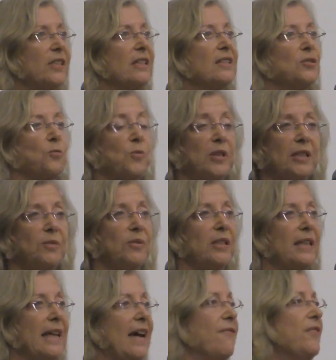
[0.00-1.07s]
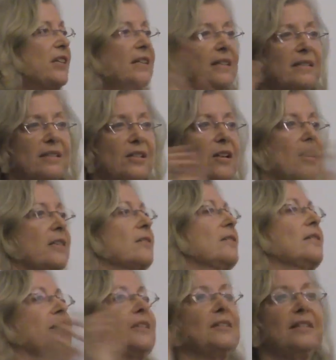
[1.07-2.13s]
And it's really, really heavy because they're
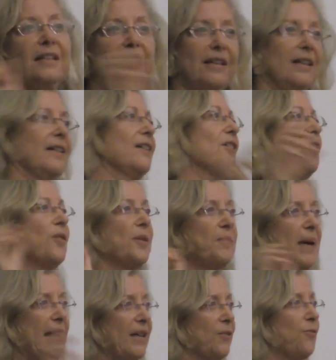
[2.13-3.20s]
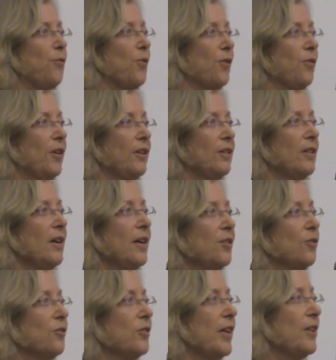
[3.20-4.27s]
constantly going back and forth on, on
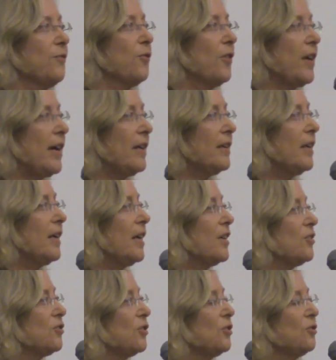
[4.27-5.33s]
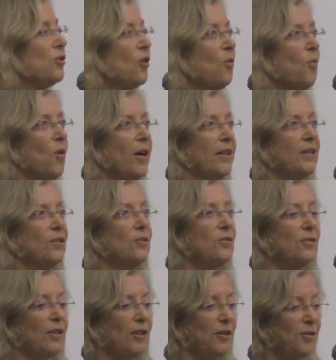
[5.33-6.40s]
your site for that. So you don't want to use
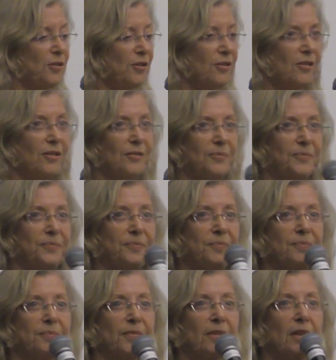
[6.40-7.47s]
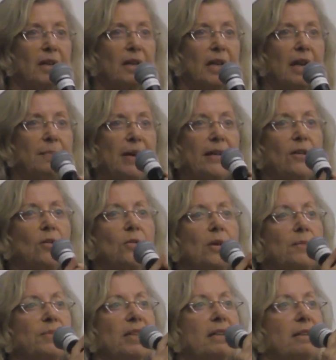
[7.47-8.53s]
those. Am I, oh,
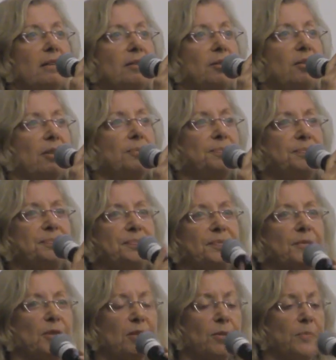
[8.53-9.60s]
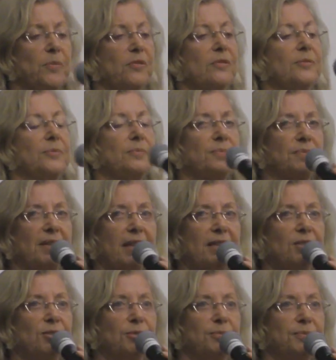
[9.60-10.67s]
I'm not in the thing? Oops,
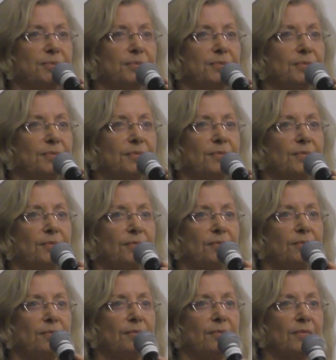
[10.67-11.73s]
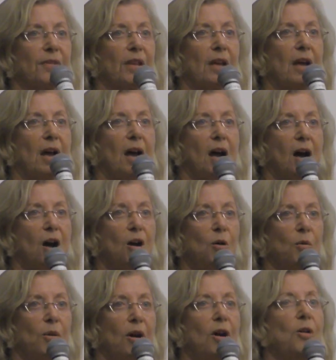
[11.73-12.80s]
thank you. No, no, you just said it fast.
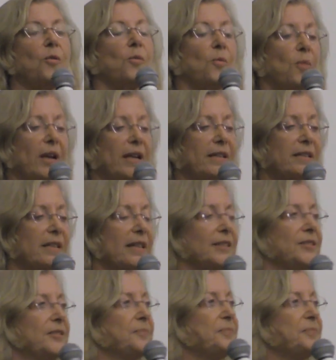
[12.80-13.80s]
Oh, oh, what I said.